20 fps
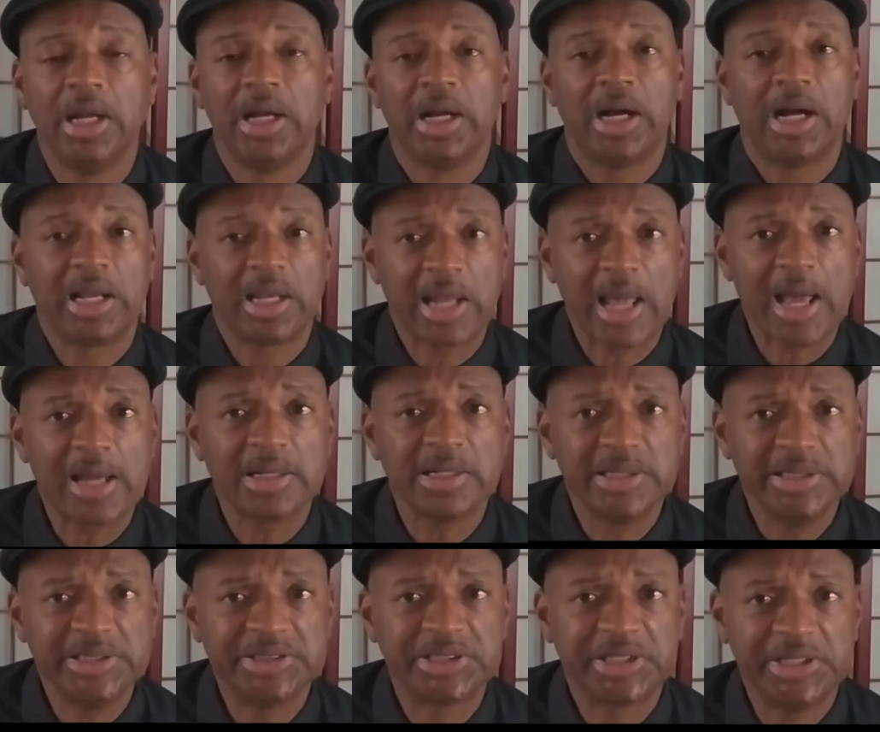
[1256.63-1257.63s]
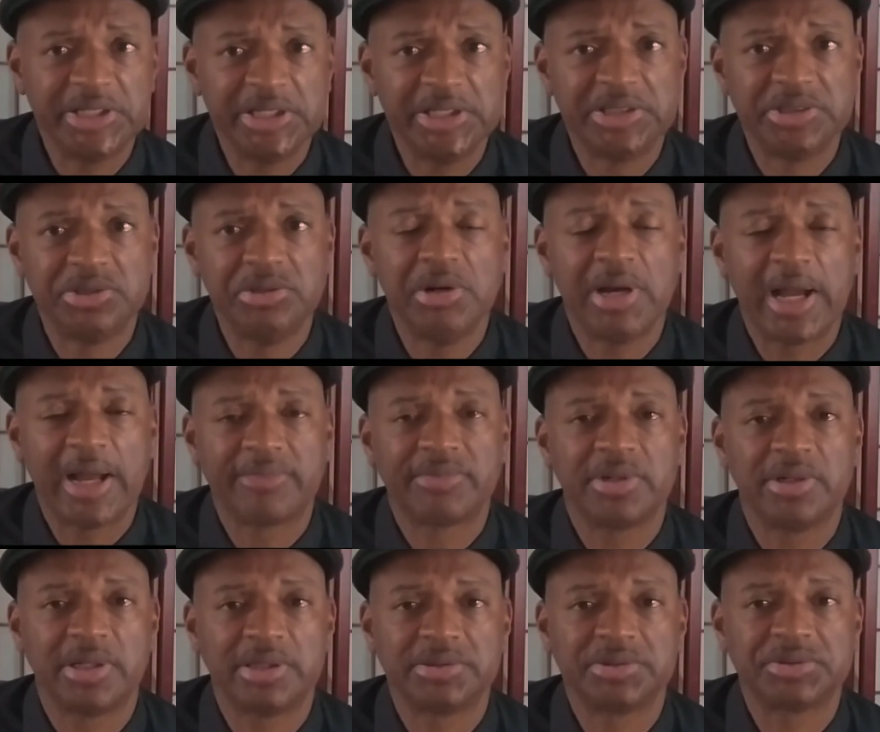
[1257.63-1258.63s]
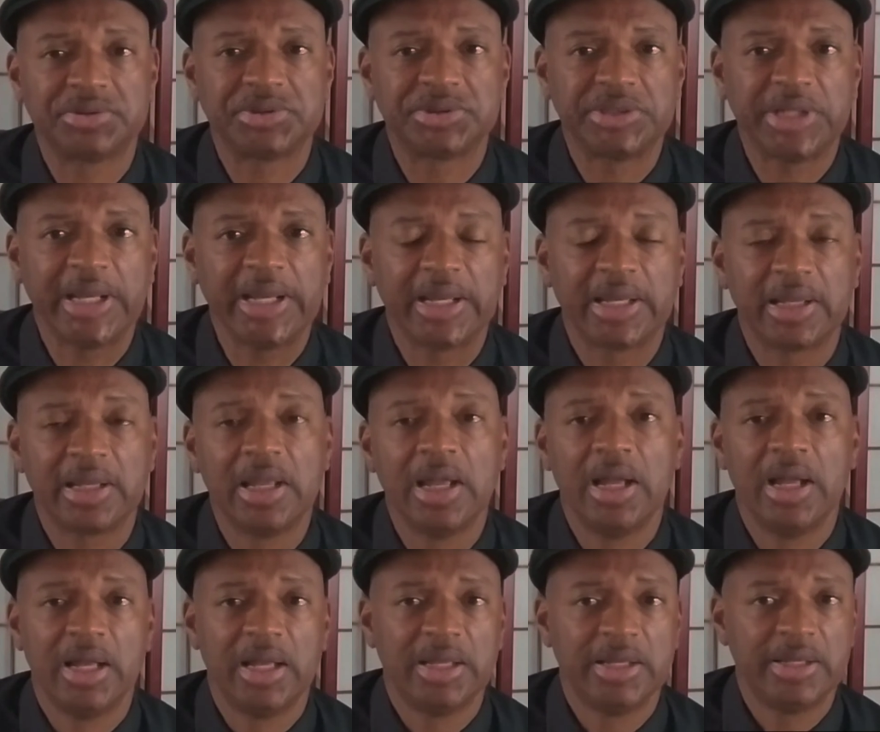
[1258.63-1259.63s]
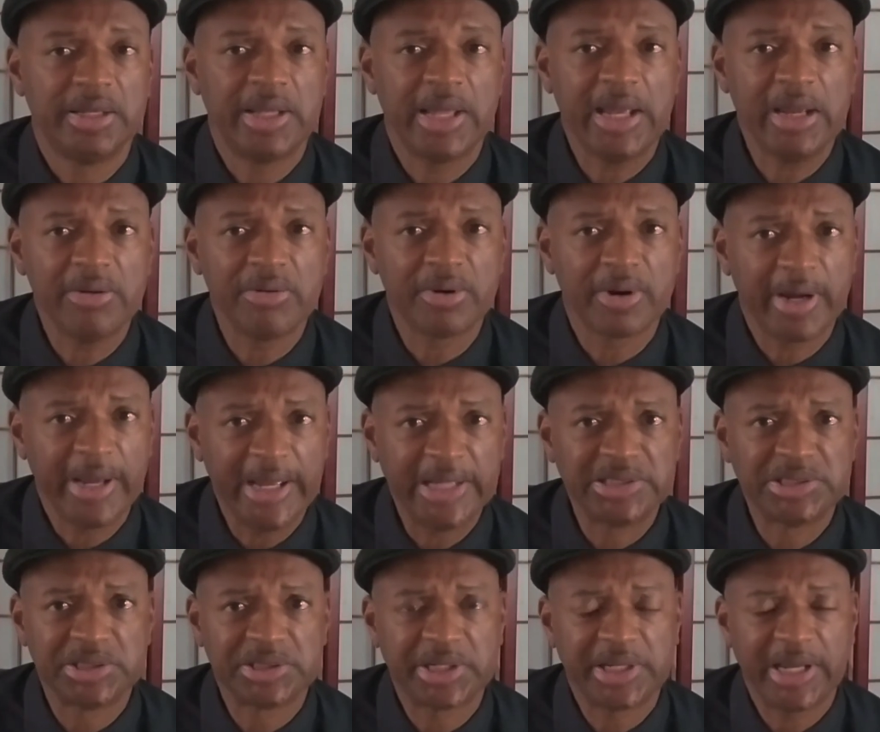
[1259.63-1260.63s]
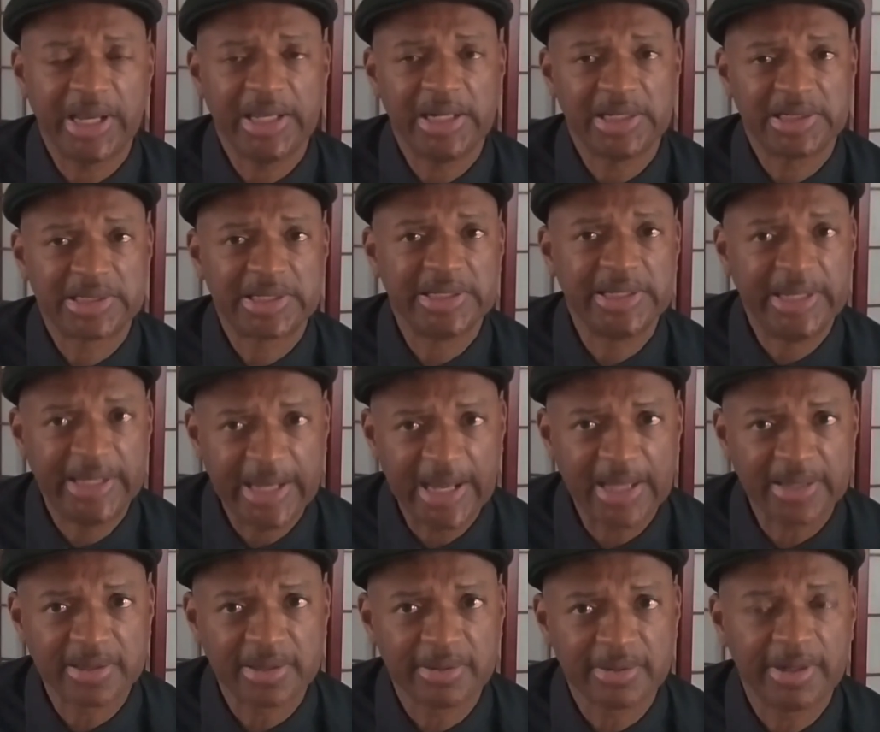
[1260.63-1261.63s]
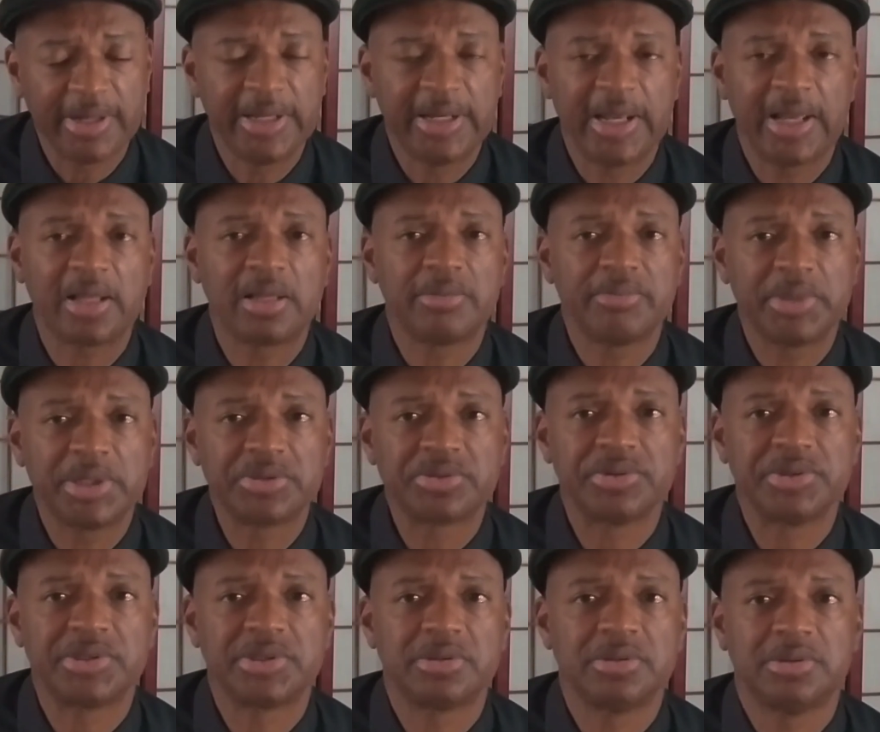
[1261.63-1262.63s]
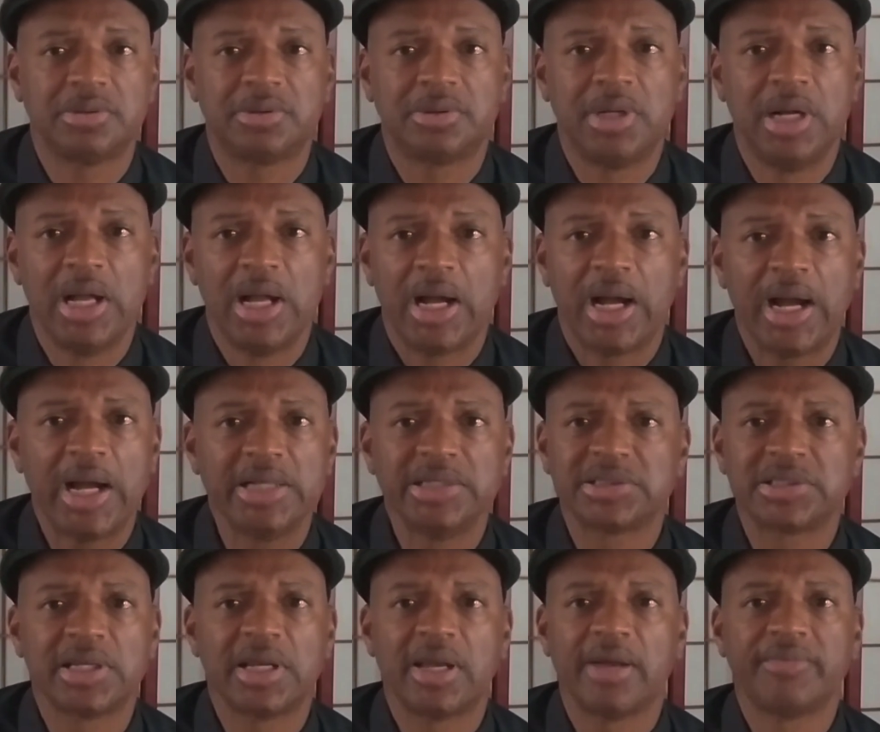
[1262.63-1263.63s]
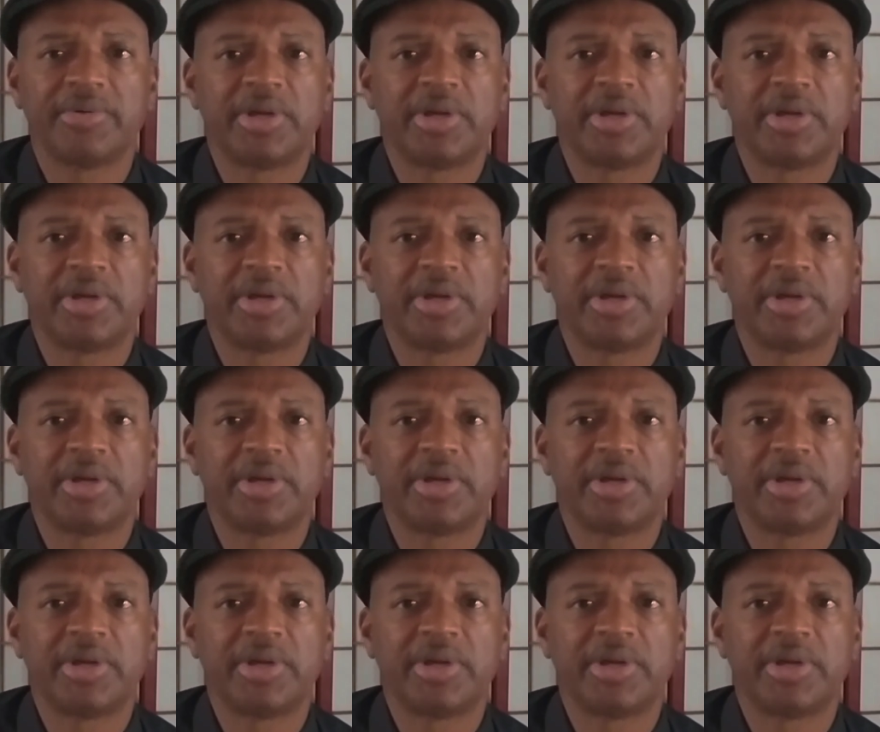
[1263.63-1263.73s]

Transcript: A lot of these kids, you have to understand, they were educated together in elementary school. I used to have